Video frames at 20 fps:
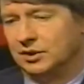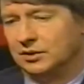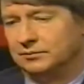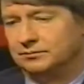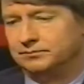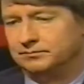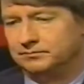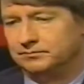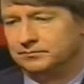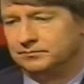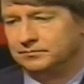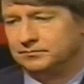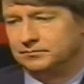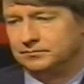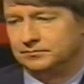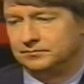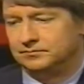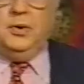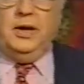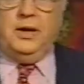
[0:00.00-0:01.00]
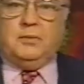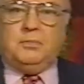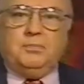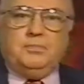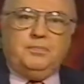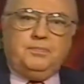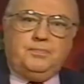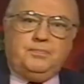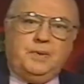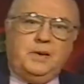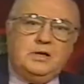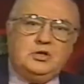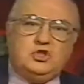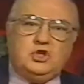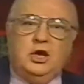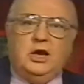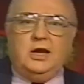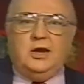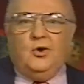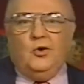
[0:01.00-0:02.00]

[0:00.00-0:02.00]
Okay, we're going to take a break. P.J.